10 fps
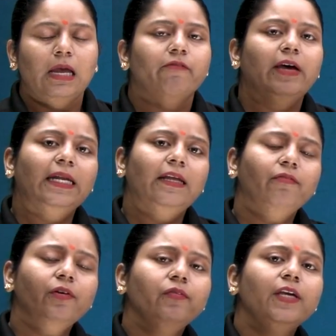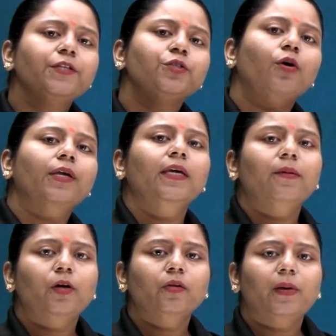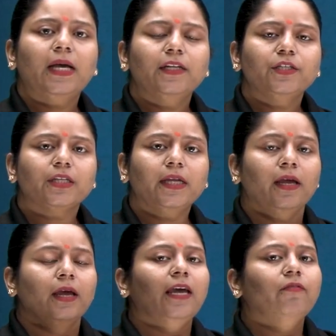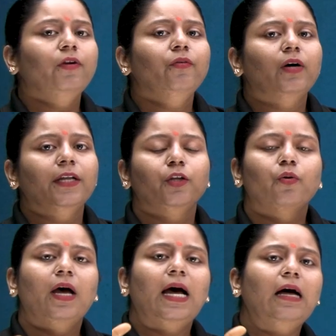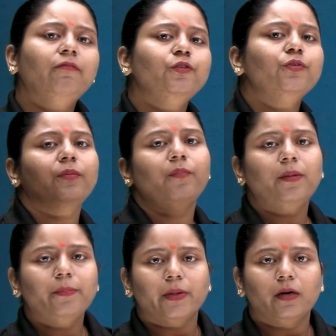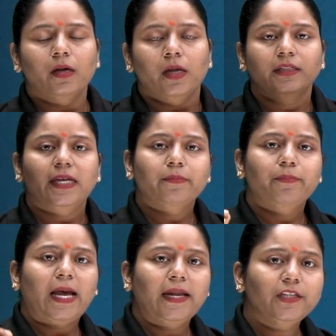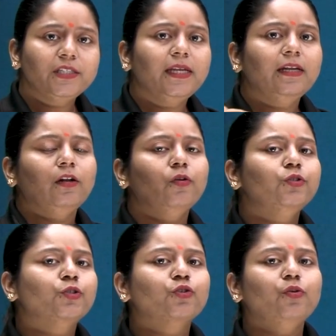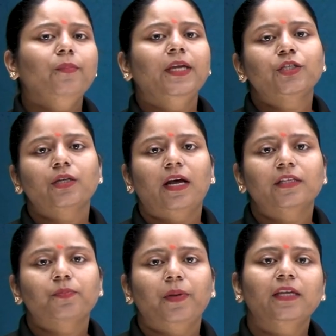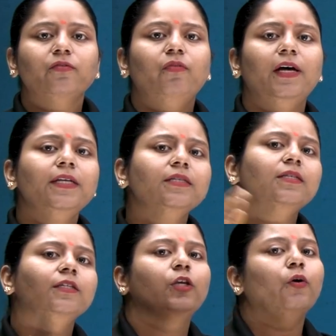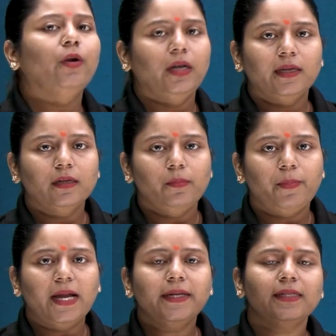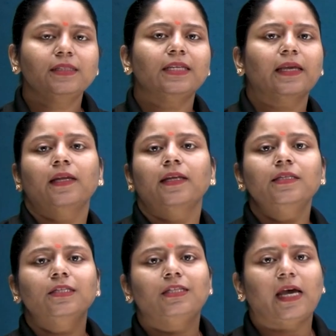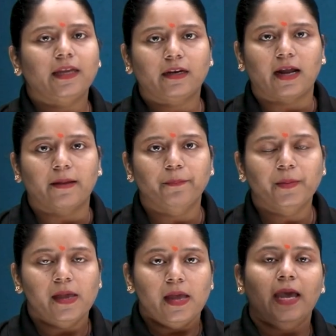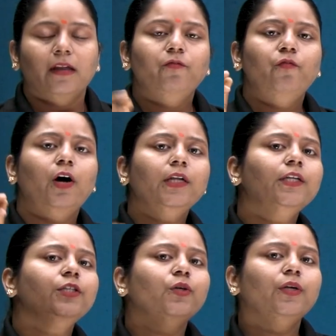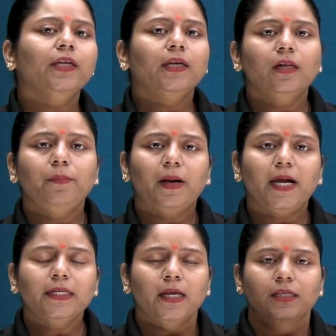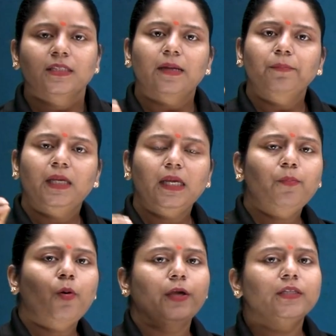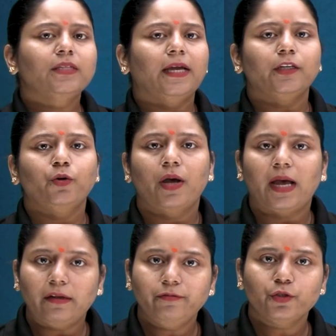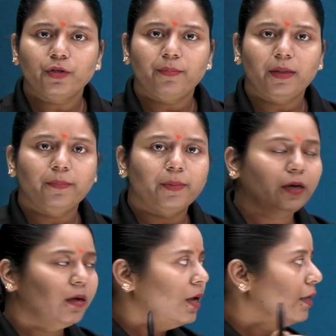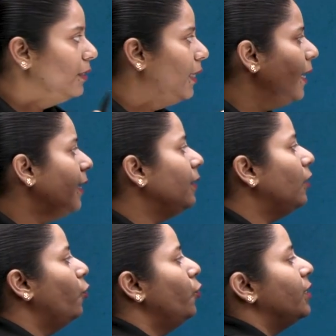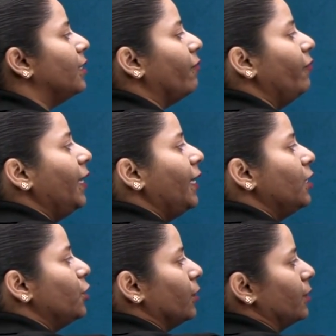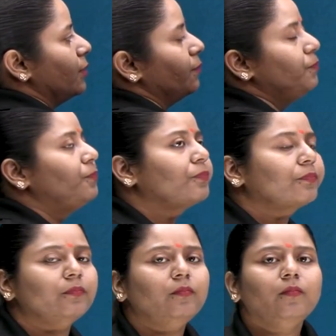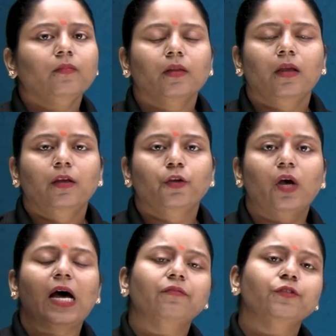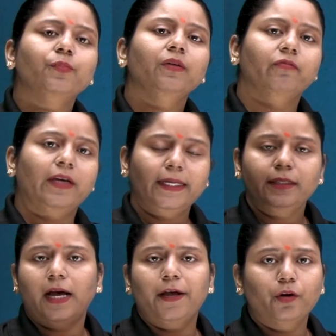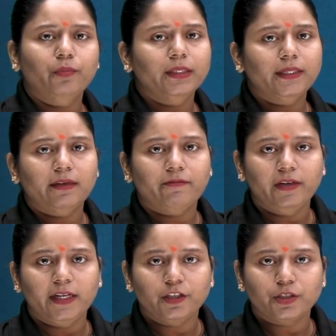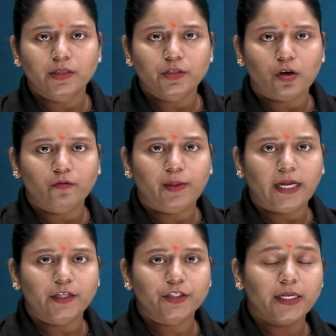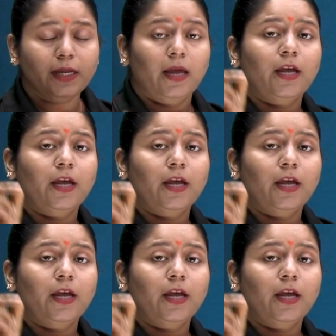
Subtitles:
Whenever we are talking about biology, everyone, you have to remember that biology includes two major aspects. One is the theoretical part and second is diagram. And for the theoretical part, some key points that you have to remember, they include definitions. You have to be very thorough with the definitions of biology.